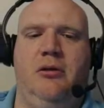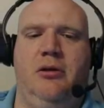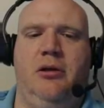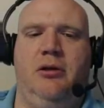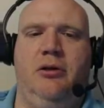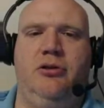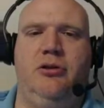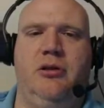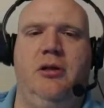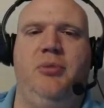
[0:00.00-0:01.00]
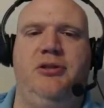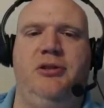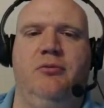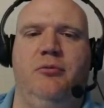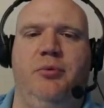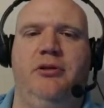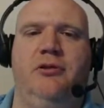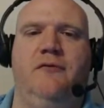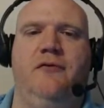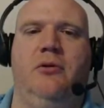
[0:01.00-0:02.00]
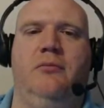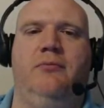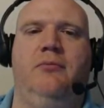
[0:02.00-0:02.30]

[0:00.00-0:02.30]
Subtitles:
And let's just get busy replacing floor.